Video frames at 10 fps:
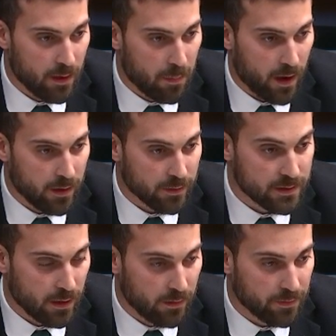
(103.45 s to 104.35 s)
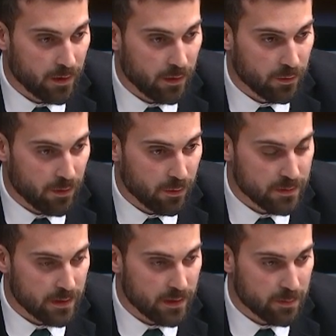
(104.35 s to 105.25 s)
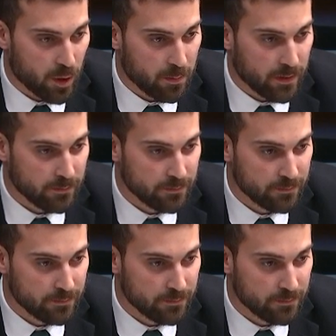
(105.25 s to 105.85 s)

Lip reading: by yourself or those in the department?